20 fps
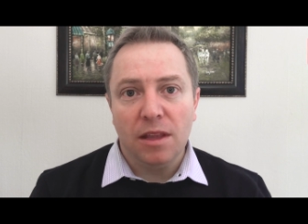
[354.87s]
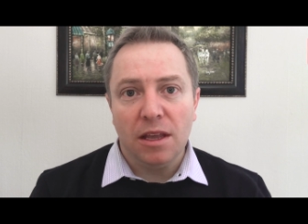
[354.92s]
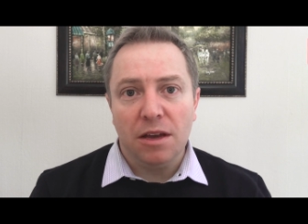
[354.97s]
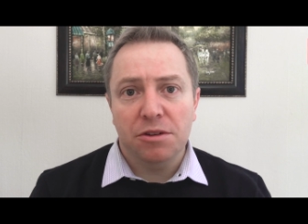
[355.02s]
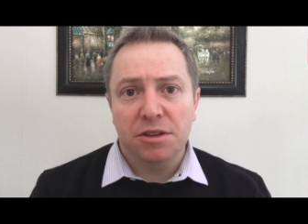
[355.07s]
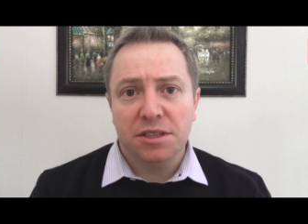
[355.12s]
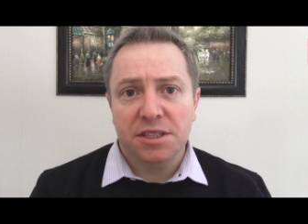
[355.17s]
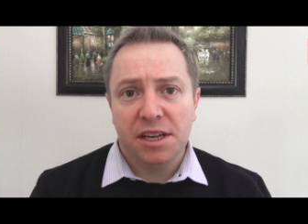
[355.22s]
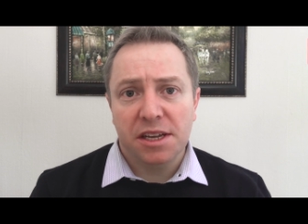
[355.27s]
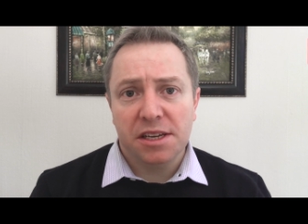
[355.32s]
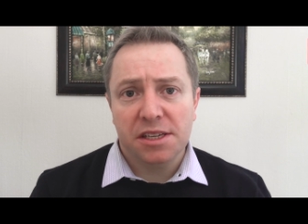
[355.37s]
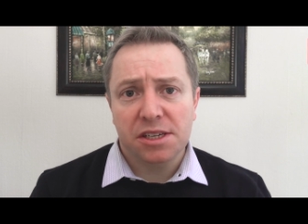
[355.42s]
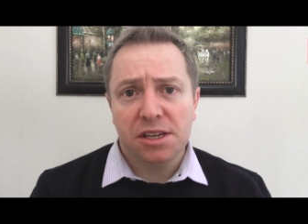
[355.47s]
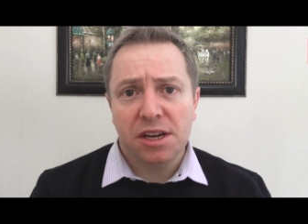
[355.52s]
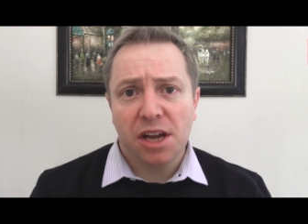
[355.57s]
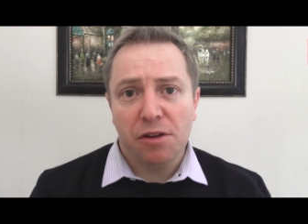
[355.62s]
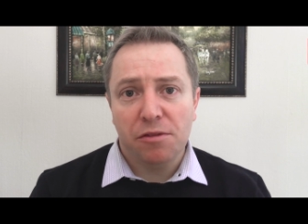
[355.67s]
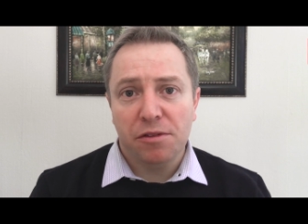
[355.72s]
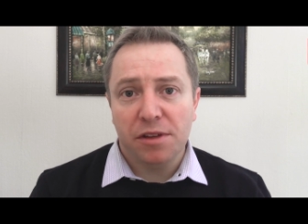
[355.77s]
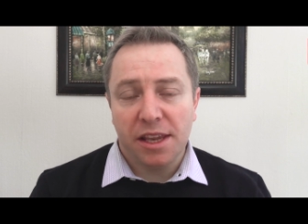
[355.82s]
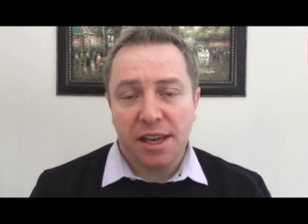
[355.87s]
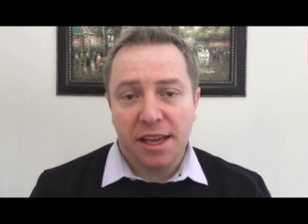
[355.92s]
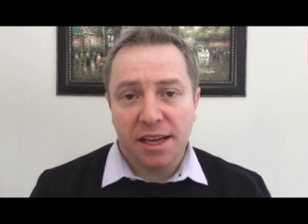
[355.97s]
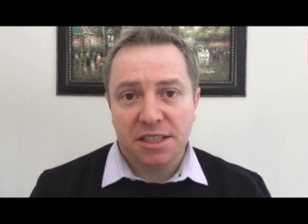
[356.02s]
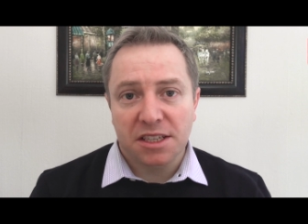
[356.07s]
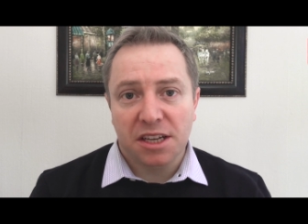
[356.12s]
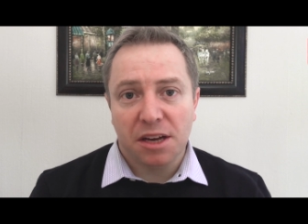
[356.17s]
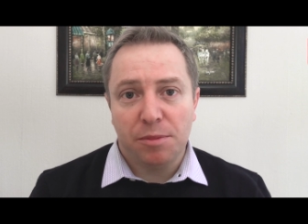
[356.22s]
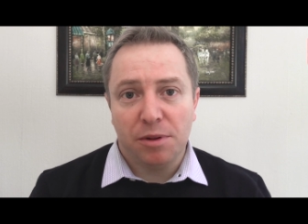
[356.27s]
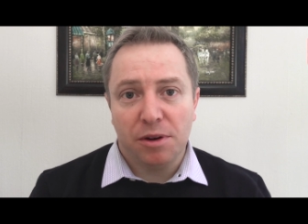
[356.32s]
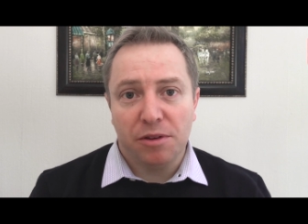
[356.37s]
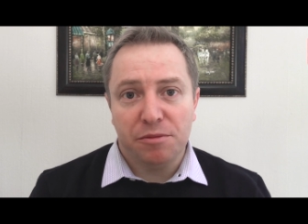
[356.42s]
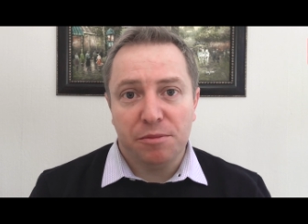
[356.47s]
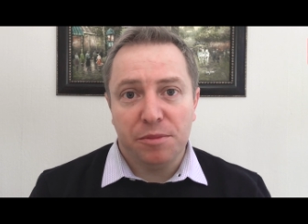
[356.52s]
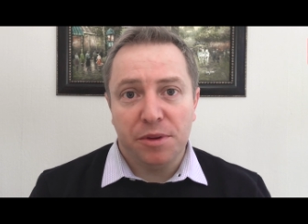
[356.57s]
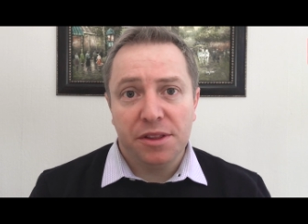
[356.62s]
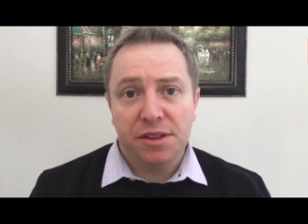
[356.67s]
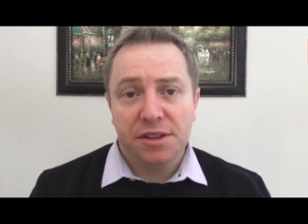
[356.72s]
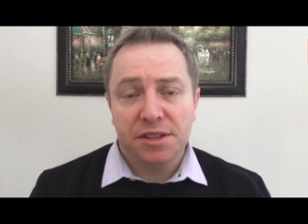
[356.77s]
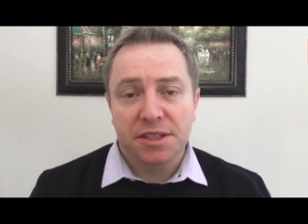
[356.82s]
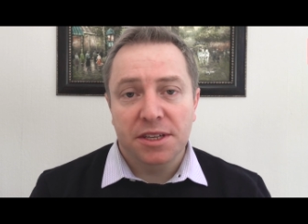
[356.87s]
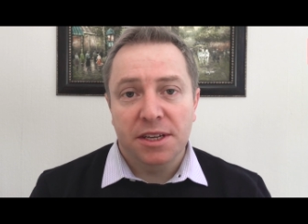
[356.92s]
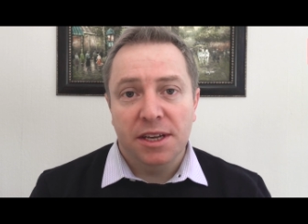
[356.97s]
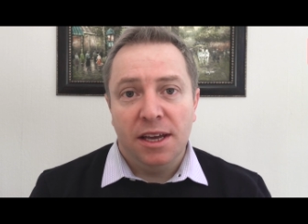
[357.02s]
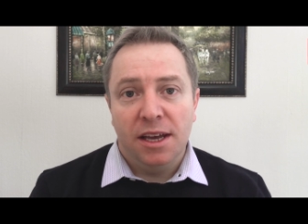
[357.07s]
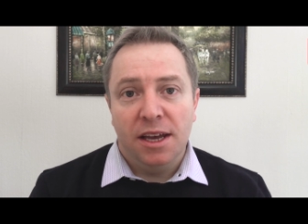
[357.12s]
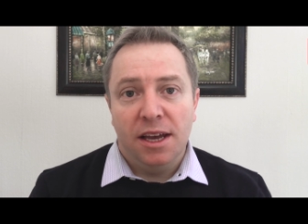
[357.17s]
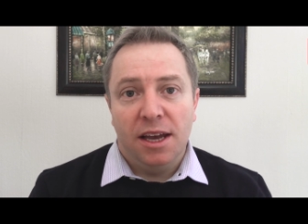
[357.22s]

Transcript: recession over the next couple of months.